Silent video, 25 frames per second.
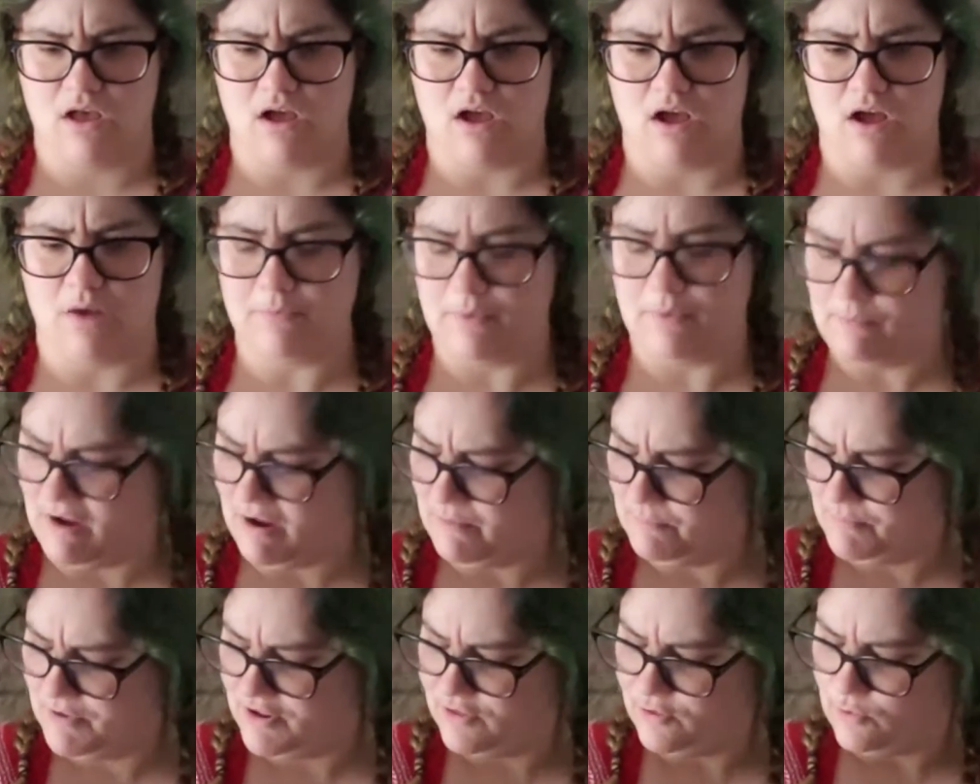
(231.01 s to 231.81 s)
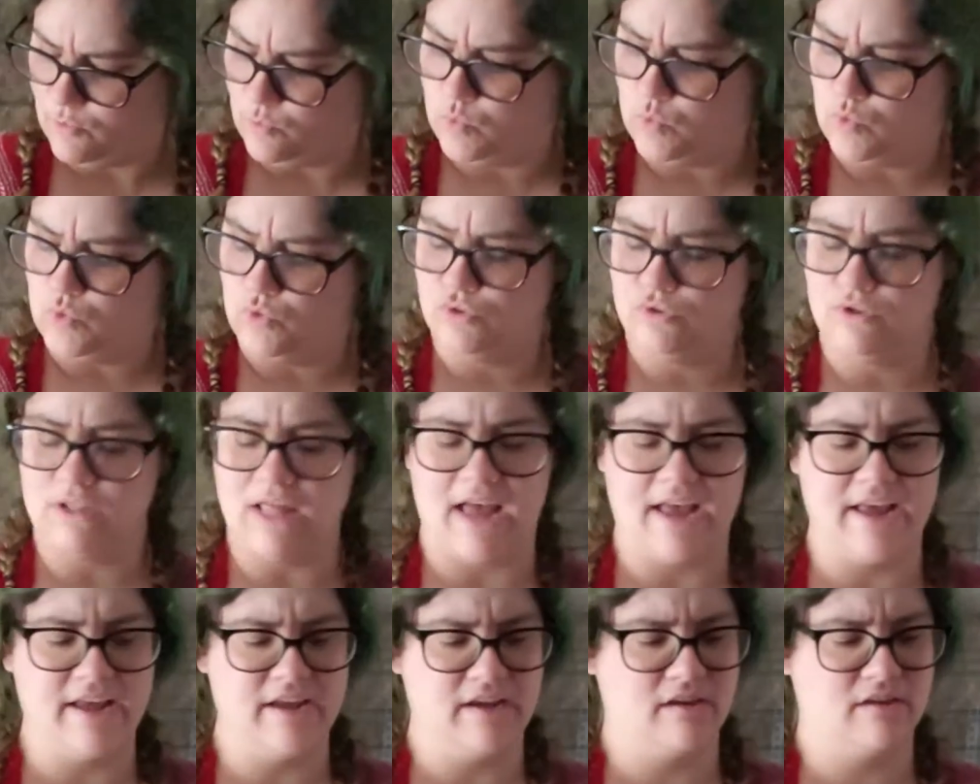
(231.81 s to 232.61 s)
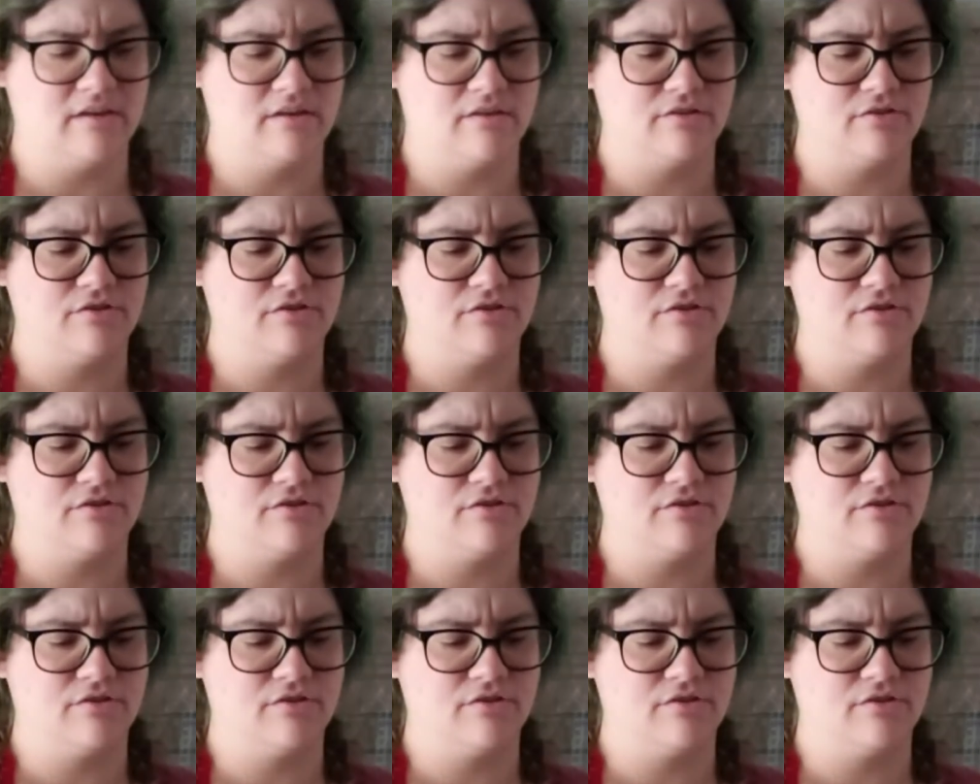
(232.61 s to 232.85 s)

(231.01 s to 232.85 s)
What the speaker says: It might be the wool-like